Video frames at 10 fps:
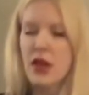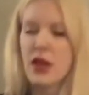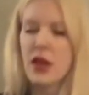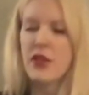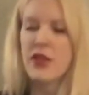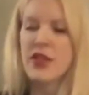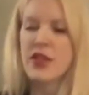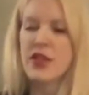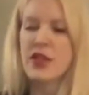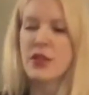If
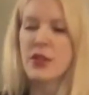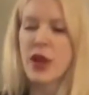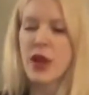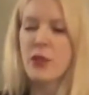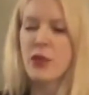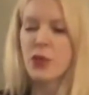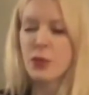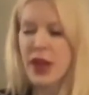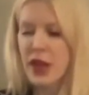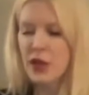it's more
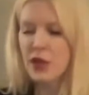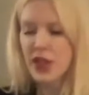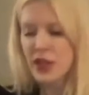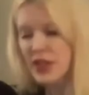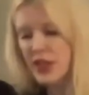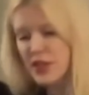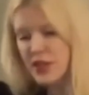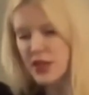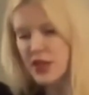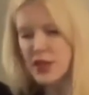male
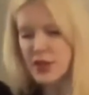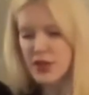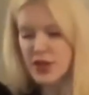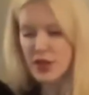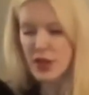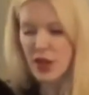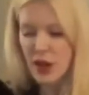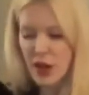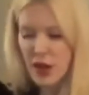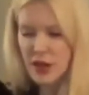orientated, I do a
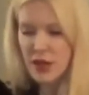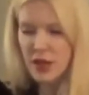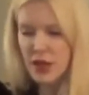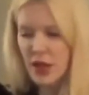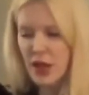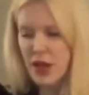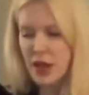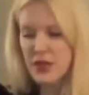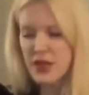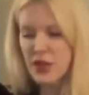scar.
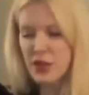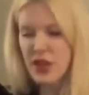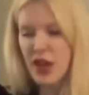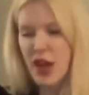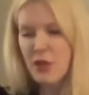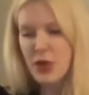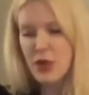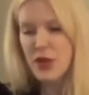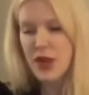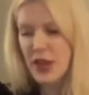So tie
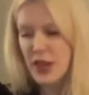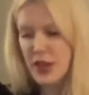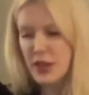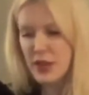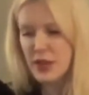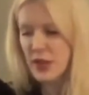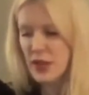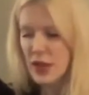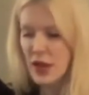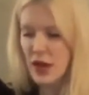both ends,
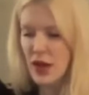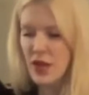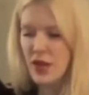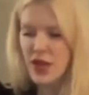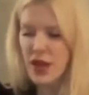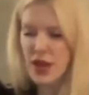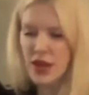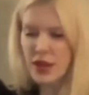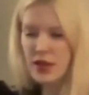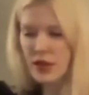and
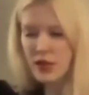then